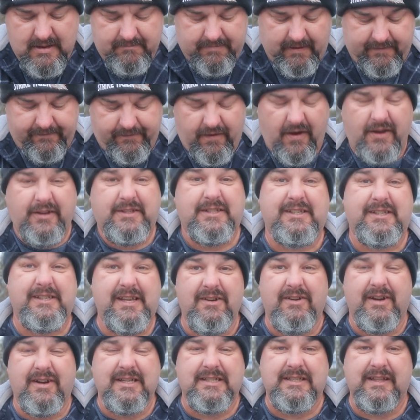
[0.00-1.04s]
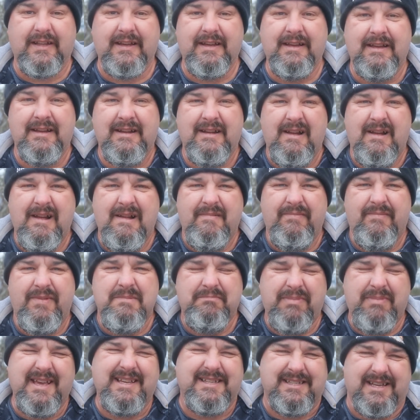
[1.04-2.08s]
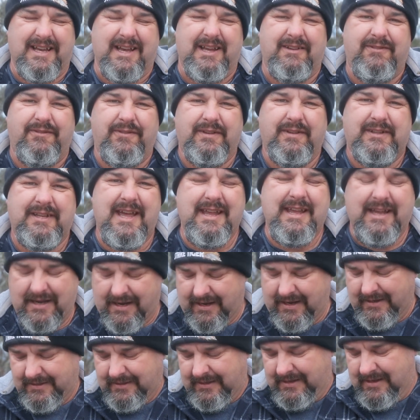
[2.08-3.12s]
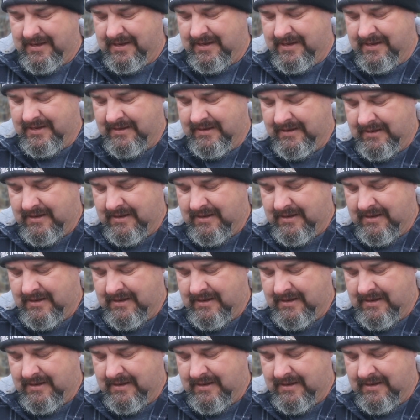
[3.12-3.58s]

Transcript: But folks, seriously, be safe. Take it easy.